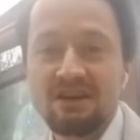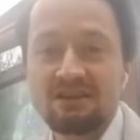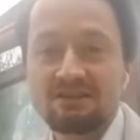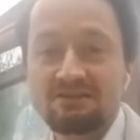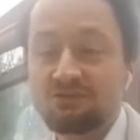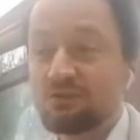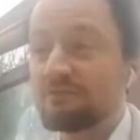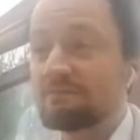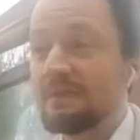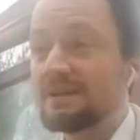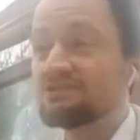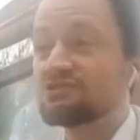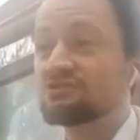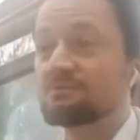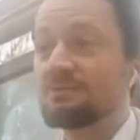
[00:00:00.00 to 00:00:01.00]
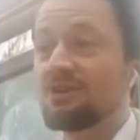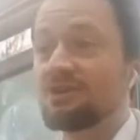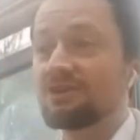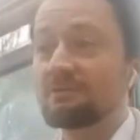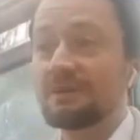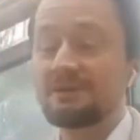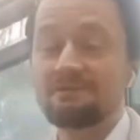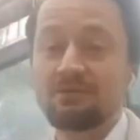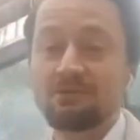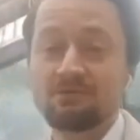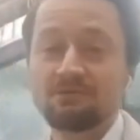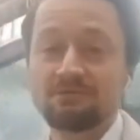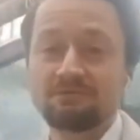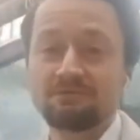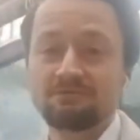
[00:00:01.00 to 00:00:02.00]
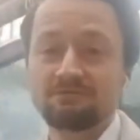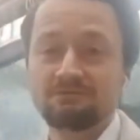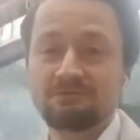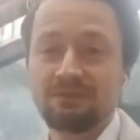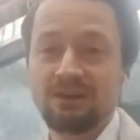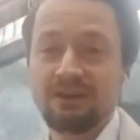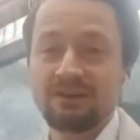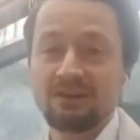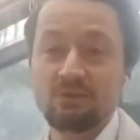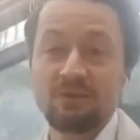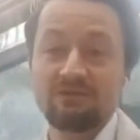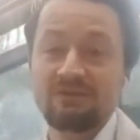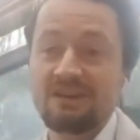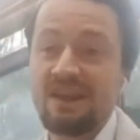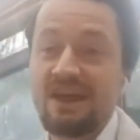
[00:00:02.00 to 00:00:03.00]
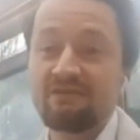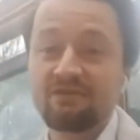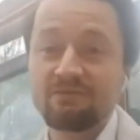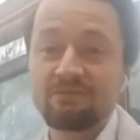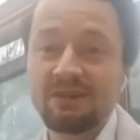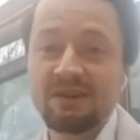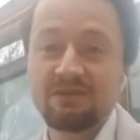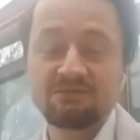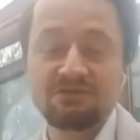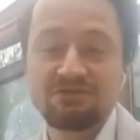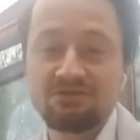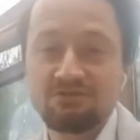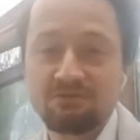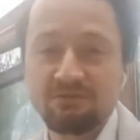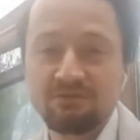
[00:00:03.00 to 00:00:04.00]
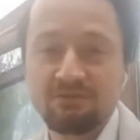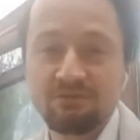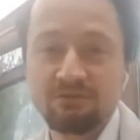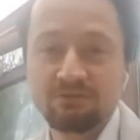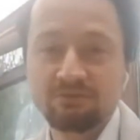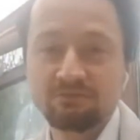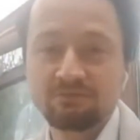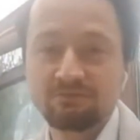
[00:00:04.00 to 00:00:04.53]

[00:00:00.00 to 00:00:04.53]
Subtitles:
and sort of benchmark people like we've never been able to do before.